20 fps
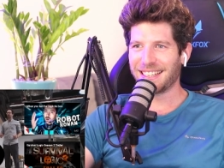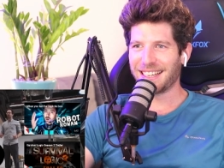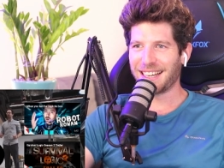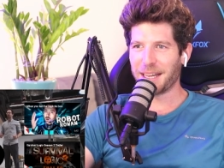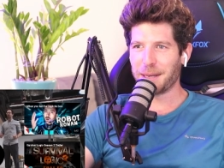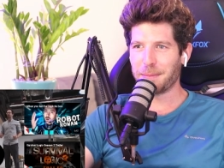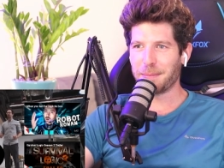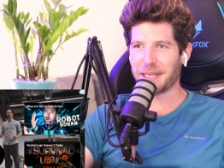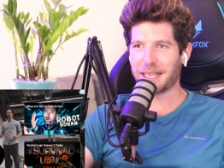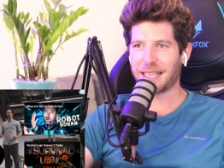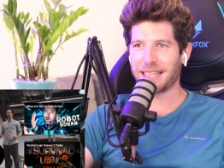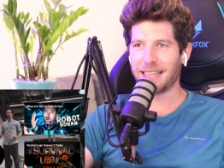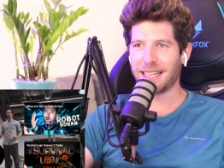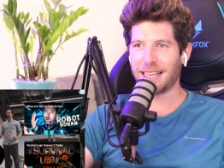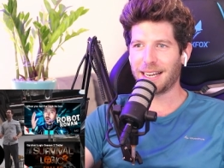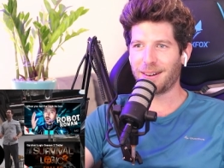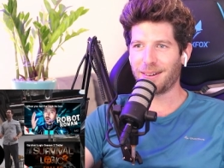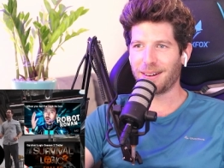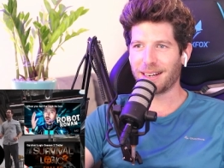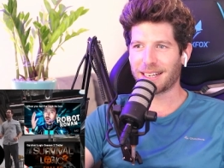I'm a
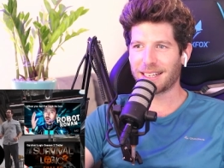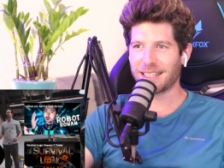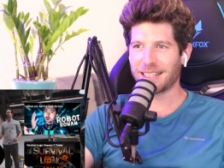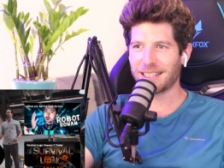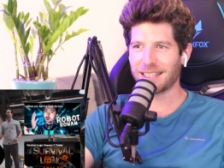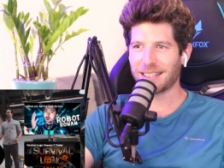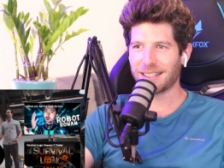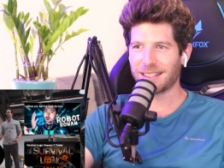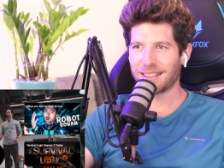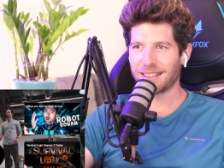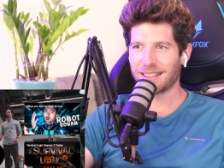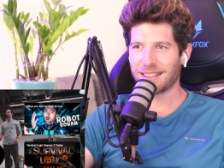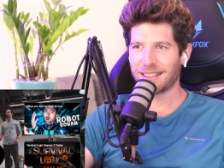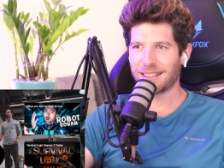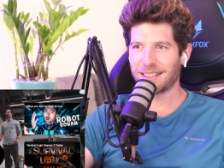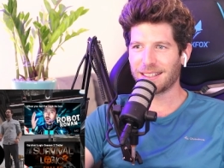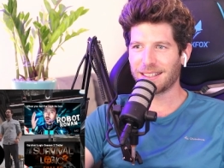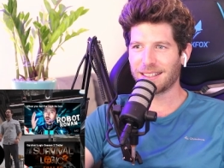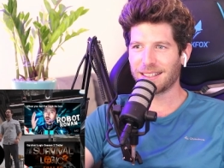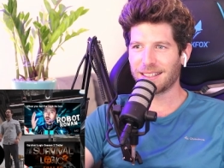cleric. The last witch.
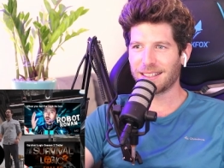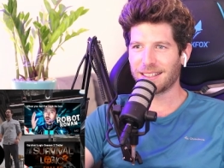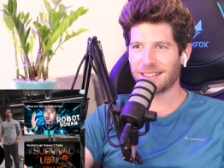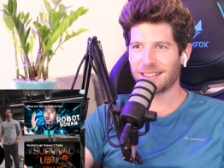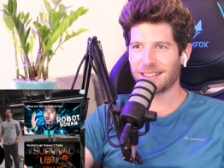I'm the